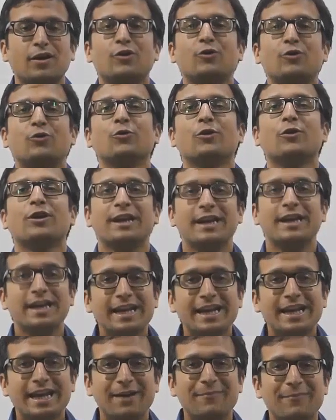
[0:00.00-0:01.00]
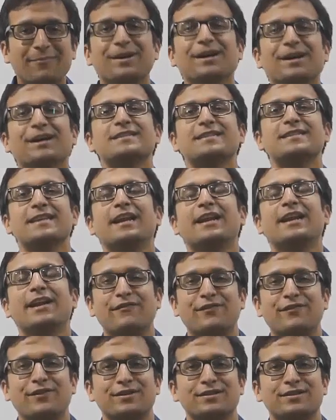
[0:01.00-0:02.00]
to rename a cell
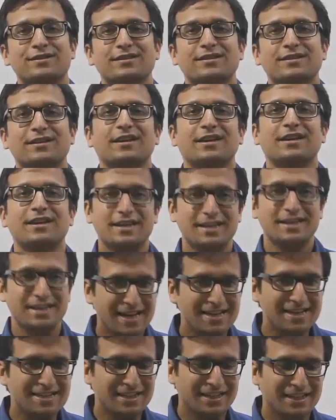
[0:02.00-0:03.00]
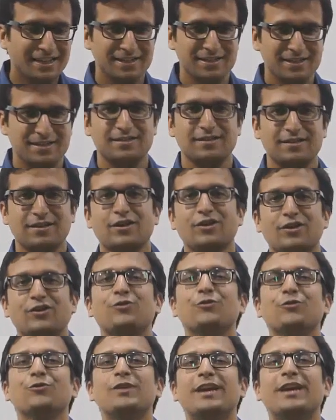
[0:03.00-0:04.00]
reference? Yes, it is.
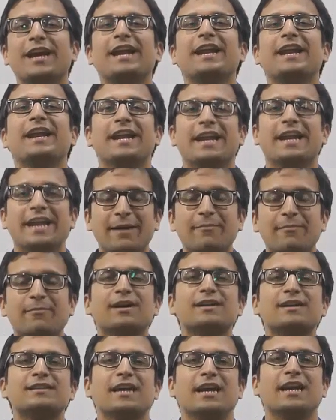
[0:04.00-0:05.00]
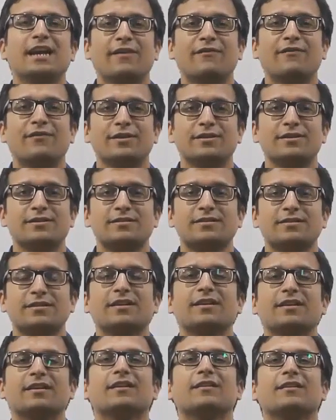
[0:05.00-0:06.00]
You can name a cell reference
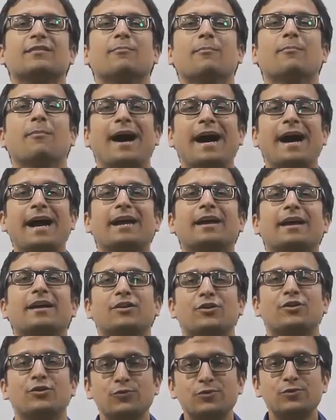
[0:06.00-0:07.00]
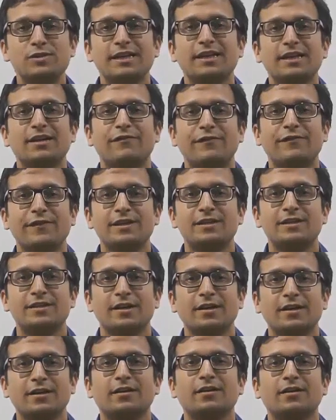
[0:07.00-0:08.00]
by using a
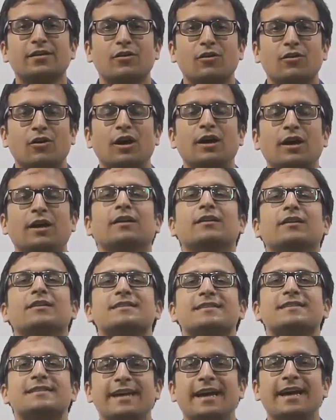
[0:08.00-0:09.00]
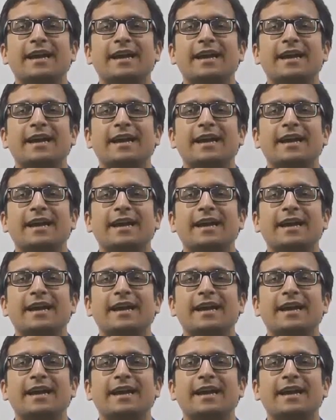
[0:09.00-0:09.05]
feature called cell